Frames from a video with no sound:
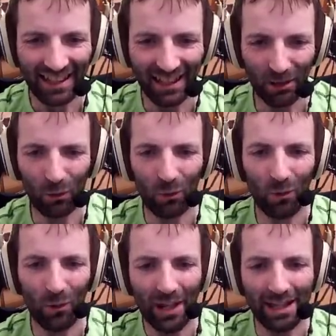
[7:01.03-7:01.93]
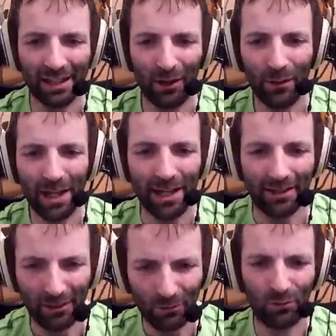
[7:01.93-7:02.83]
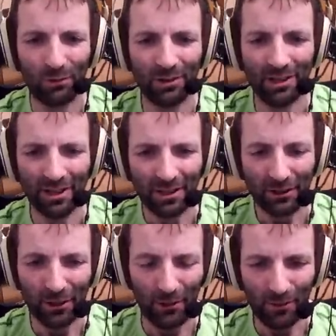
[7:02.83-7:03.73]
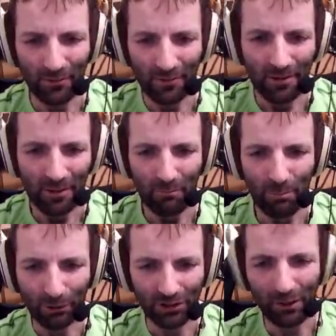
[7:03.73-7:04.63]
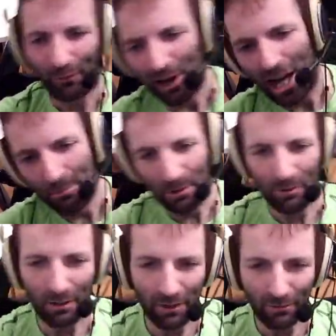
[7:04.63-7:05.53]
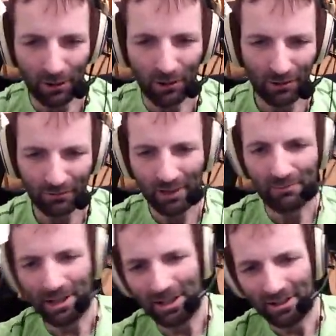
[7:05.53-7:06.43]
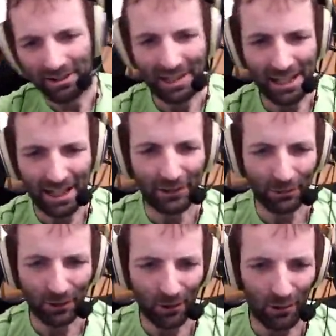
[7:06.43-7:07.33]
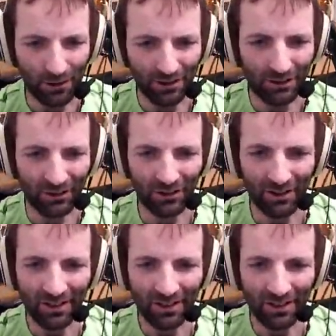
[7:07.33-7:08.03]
Oh, and oh yeah. Oh, so positive camber when we lean into the corners.